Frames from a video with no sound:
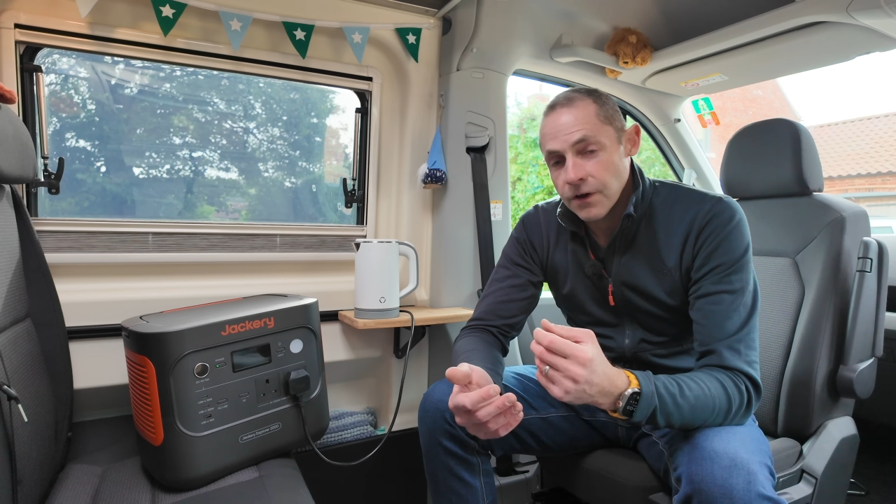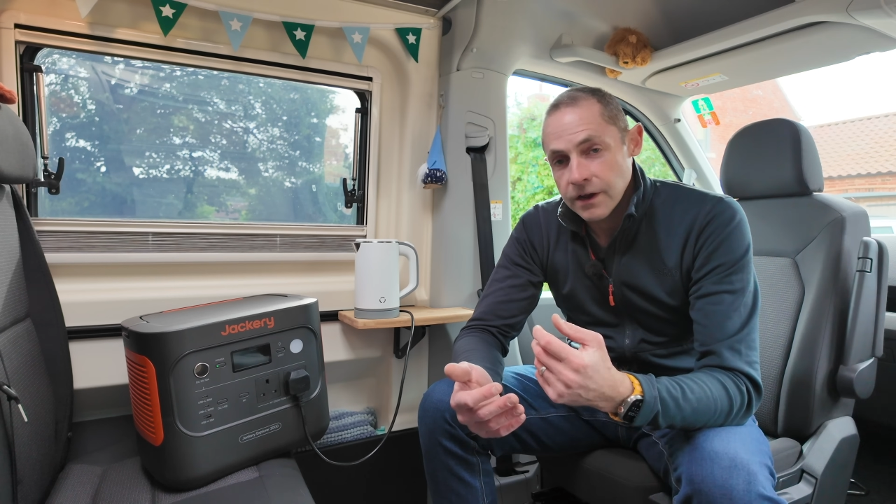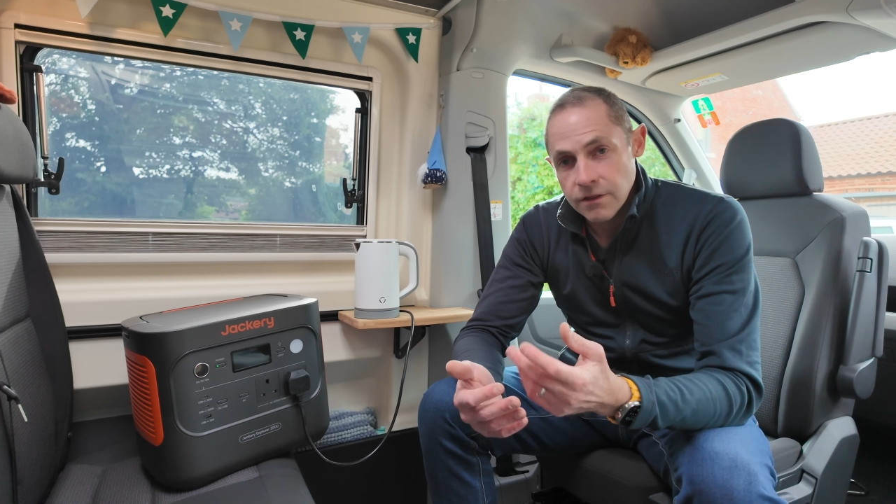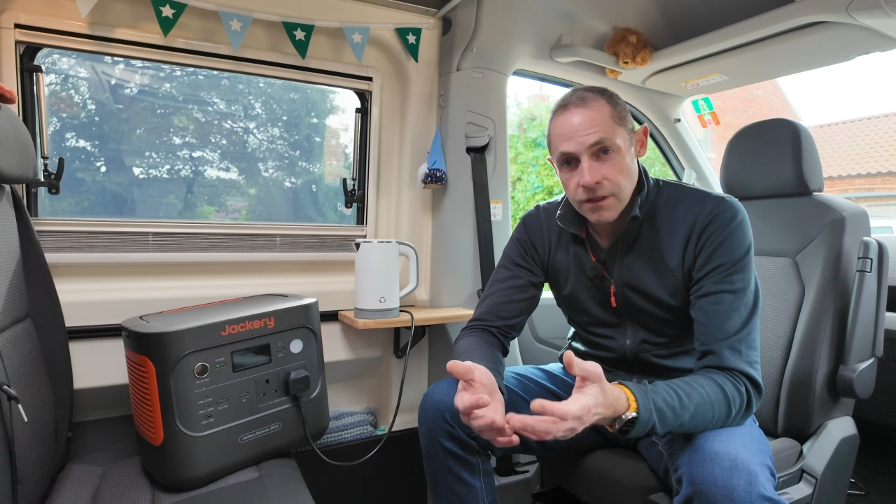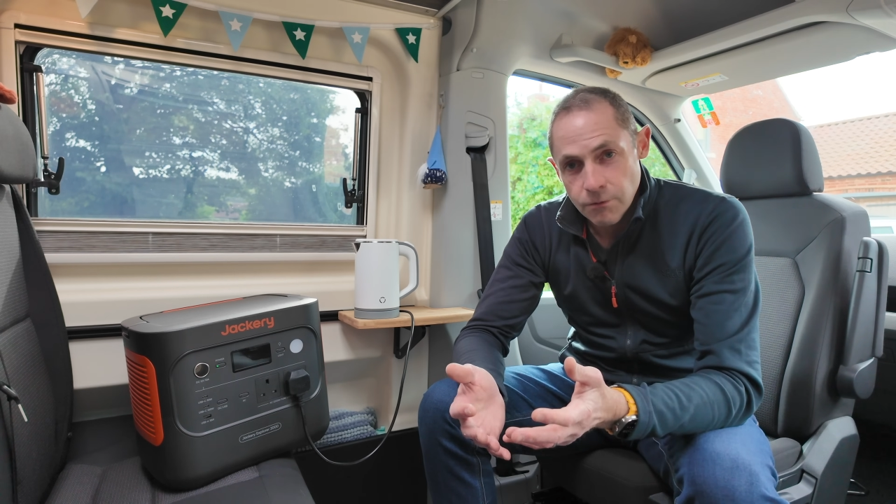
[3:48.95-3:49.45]
I
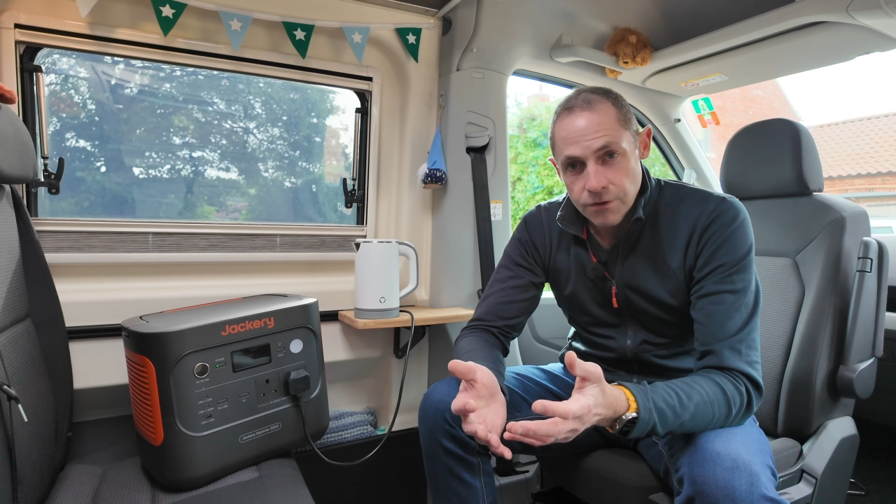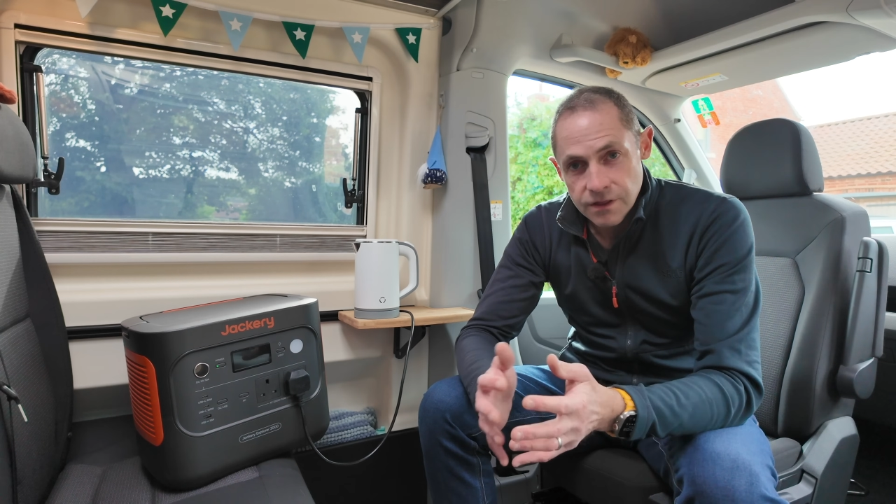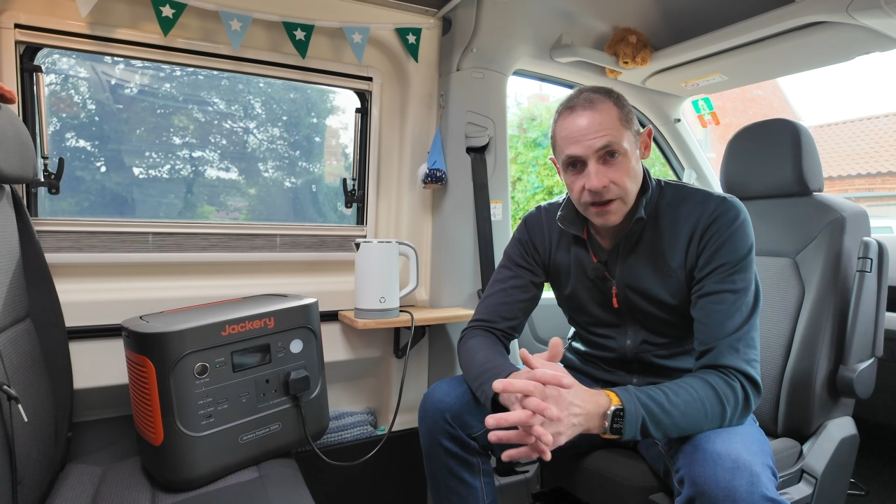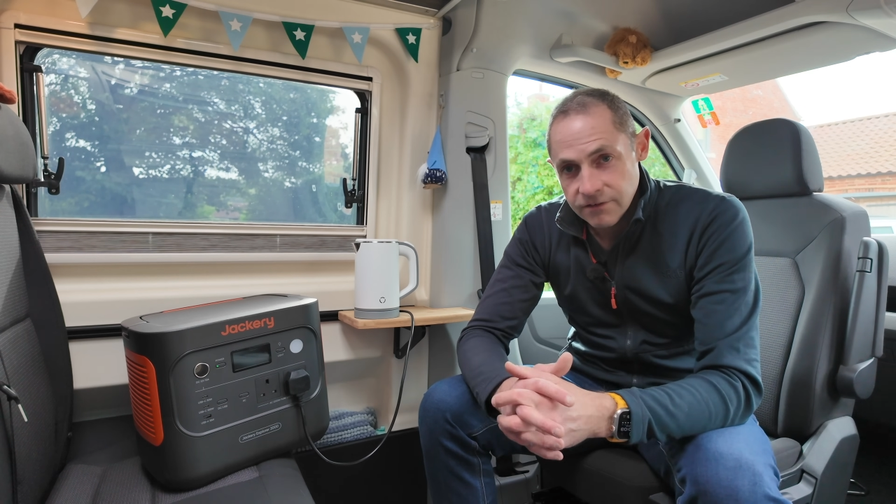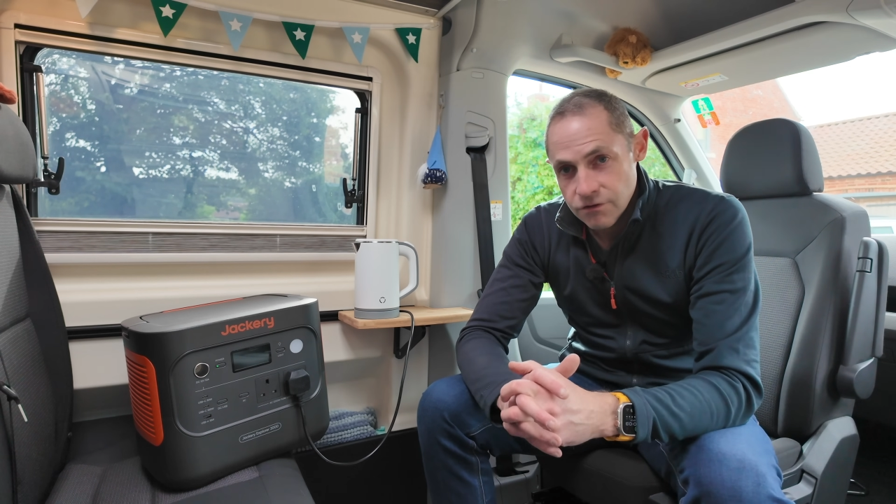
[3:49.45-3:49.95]
could see what
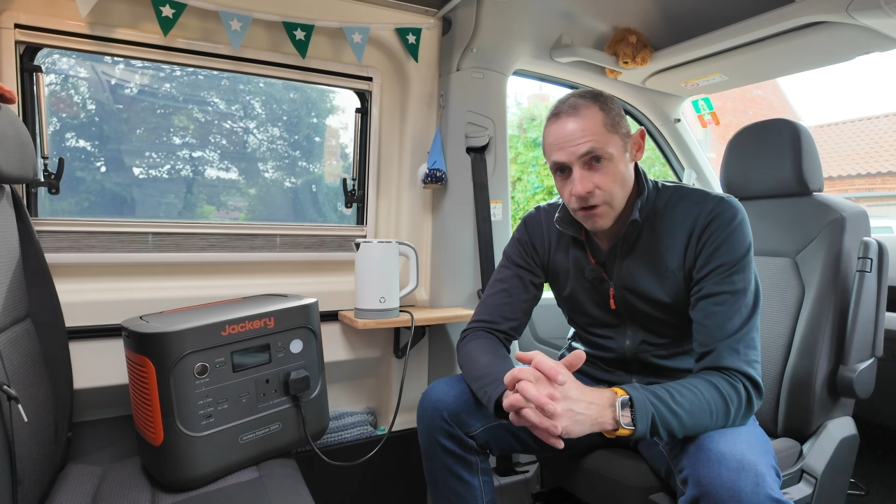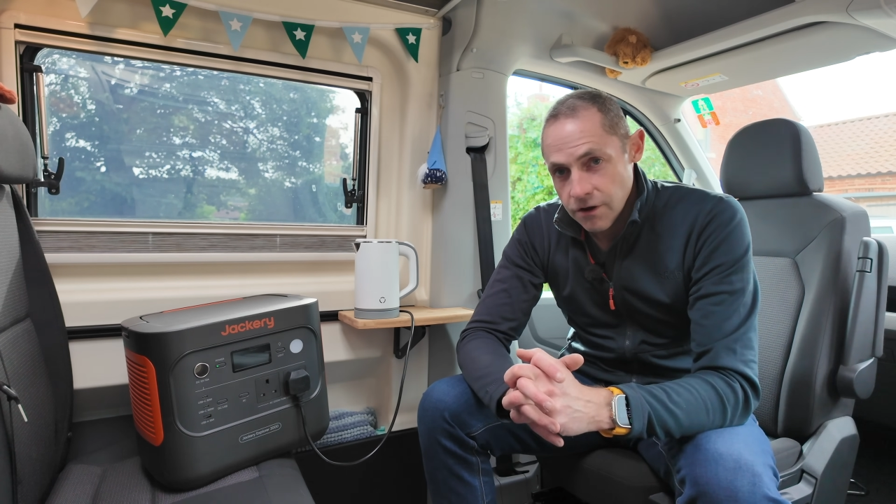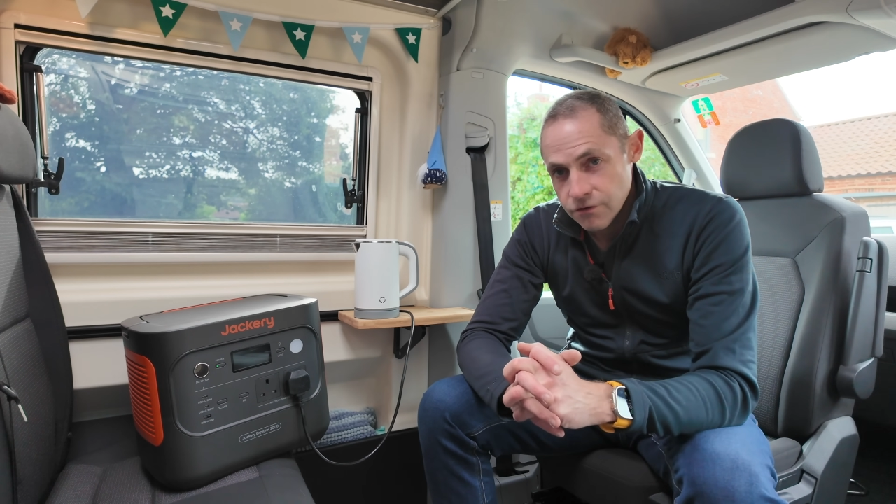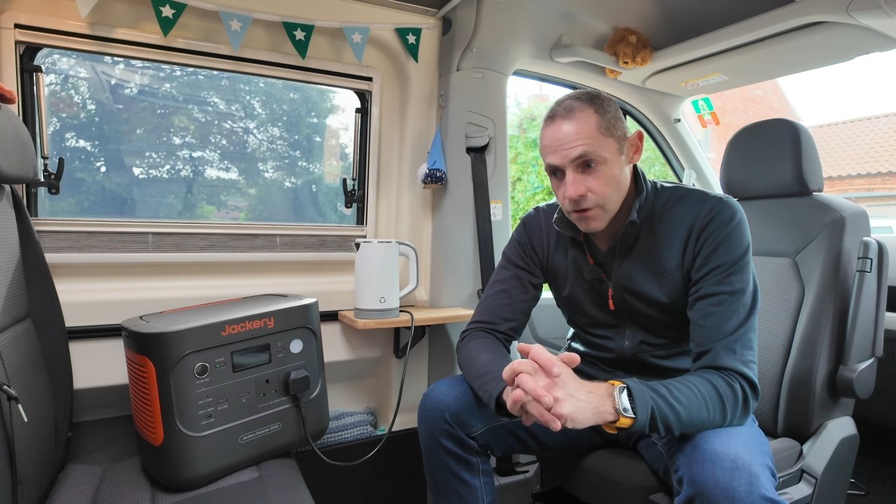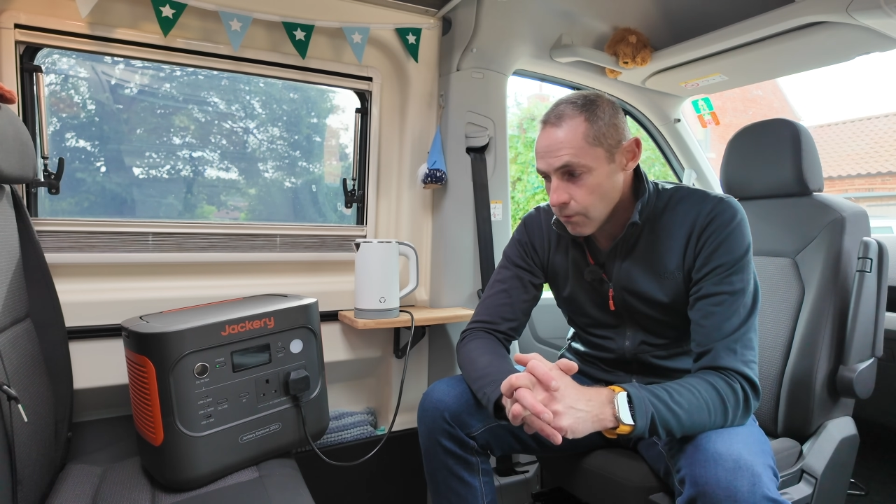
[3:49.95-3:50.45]
state of
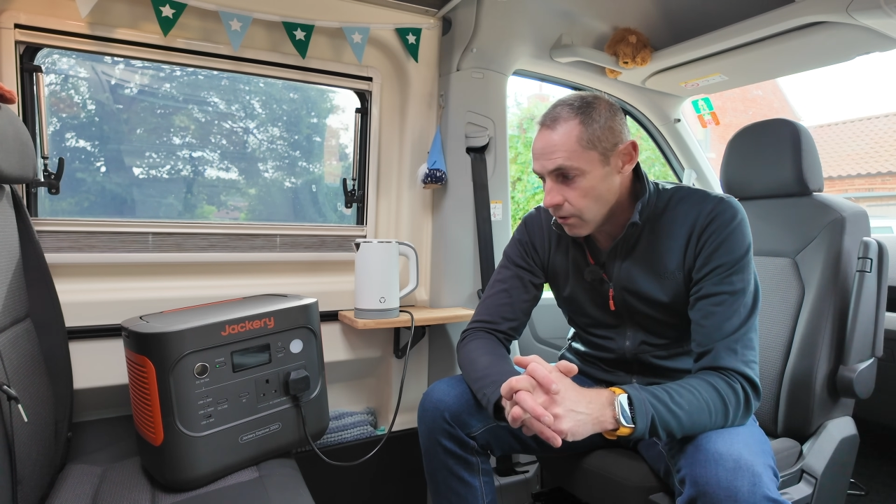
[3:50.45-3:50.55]
charge it